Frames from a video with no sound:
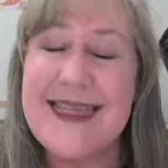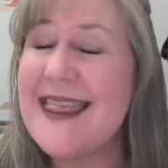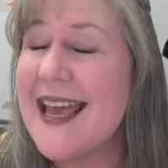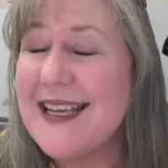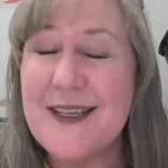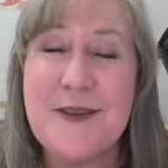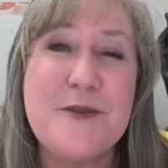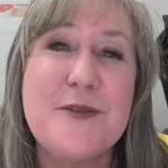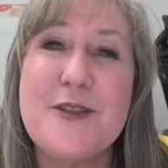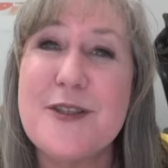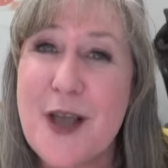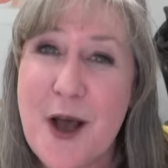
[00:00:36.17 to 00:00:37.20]
Thank you
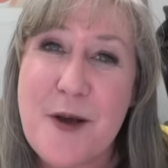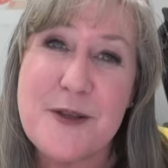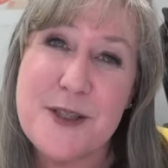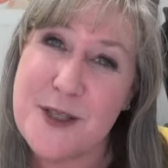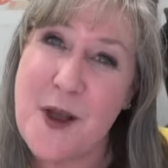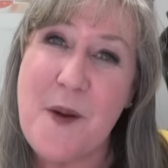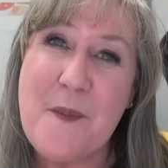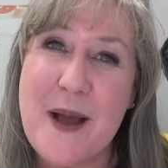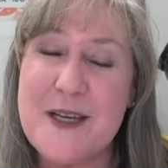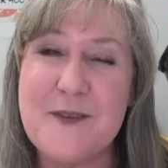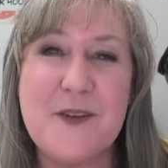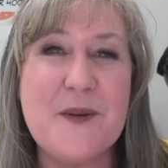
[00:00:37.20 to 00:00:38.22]
so so
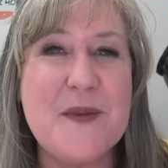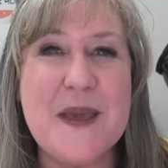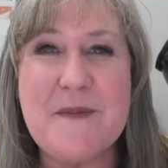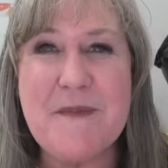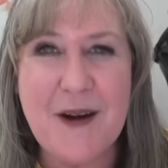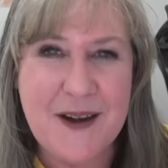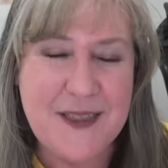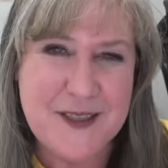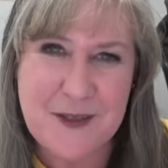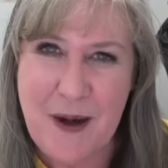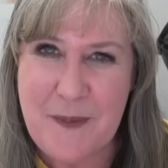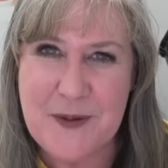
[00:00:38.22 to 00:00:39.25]
much for being part of the
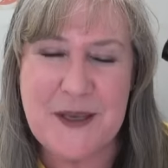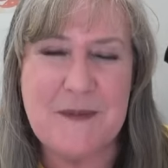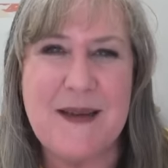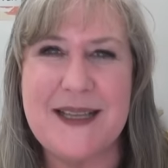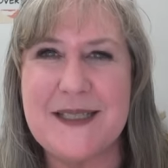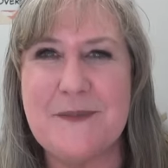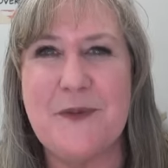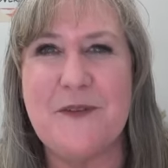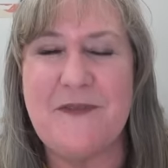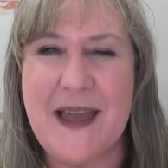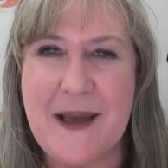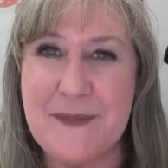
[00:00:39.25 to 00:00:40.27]
Scrapbooking Made Simple
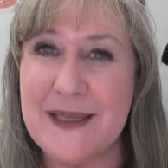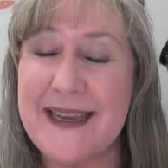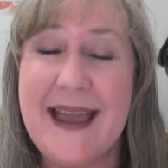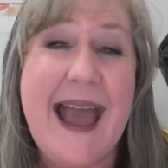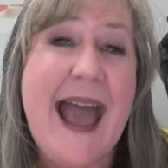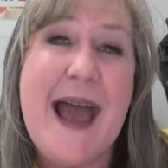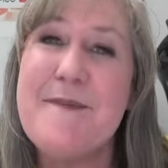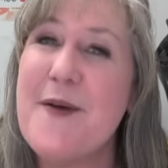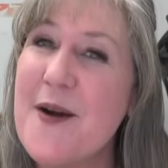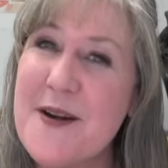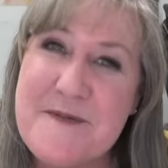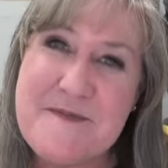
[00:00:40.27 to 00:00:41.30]
family and
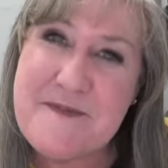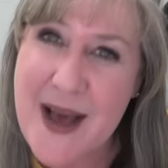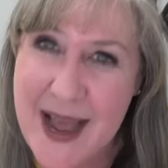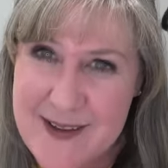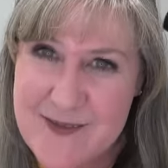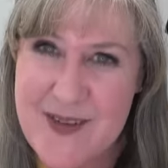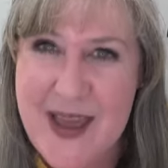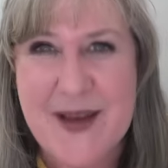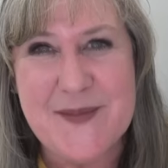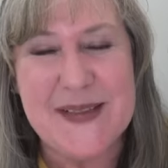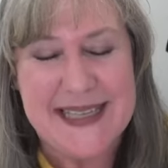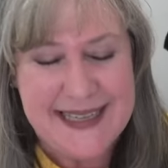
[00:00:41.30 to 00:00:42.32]
part of my
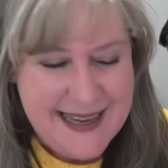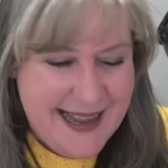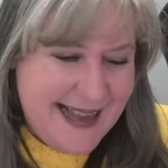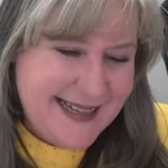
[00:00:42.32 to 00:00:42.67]
family.